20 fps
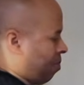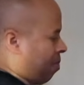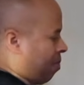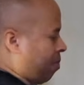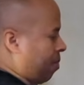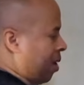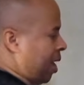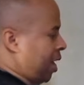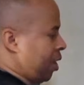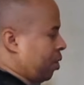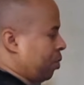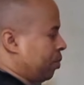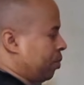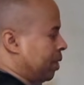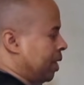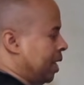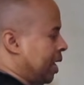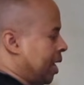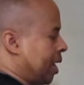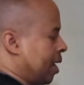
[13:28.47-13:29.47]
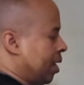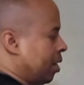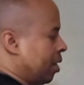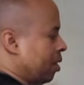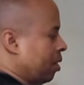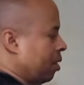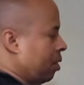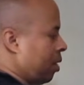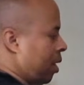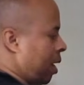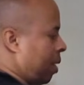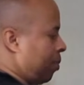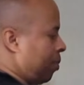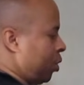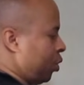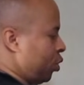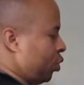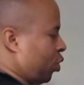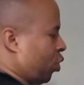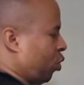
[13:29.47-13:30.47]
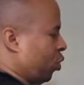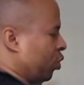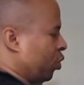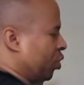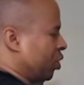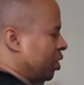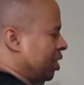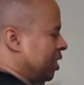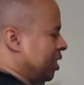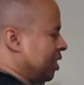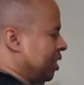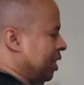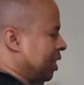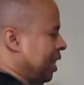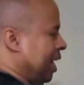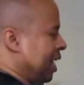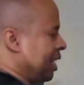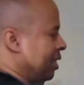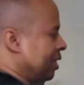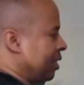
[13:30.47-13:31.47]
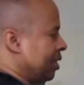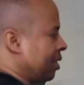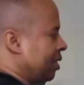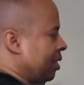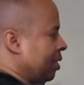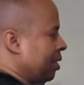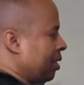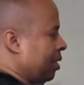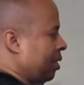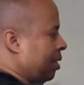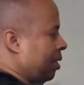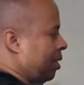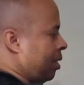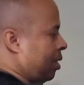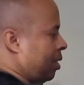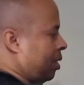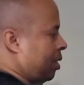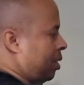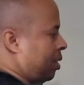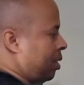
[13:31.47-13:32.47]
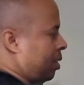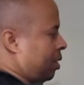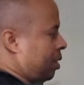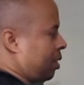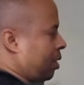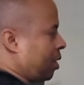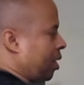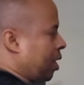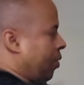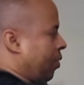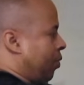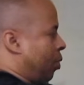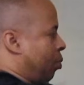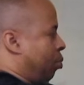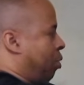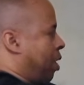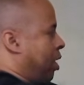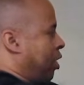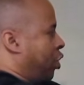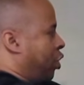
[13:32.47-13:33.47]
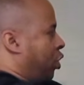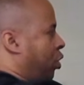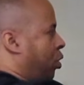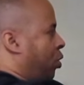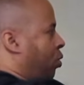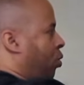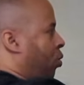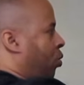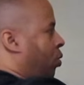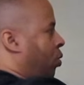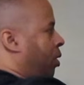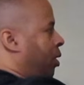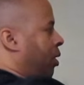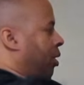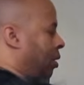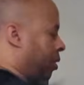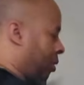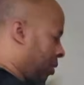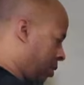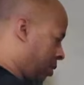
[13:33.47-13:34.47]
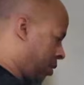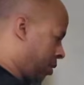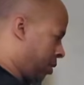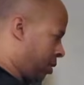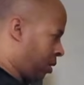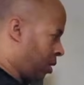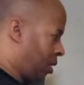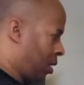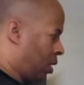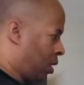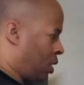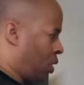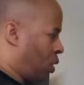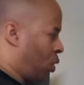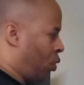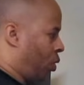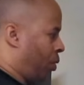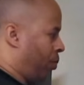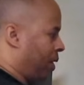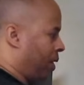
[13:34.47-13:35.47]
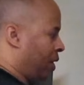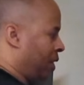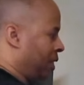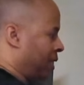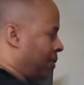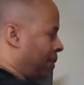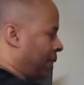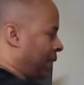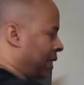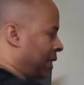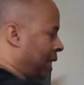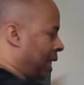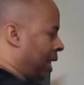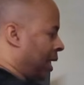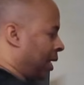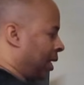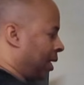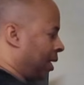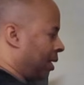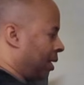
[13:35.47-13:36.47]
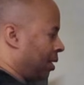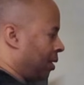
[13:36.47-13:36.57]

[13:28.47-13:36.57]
I don't care. There's just less of a pressure on it, or because I'm excited.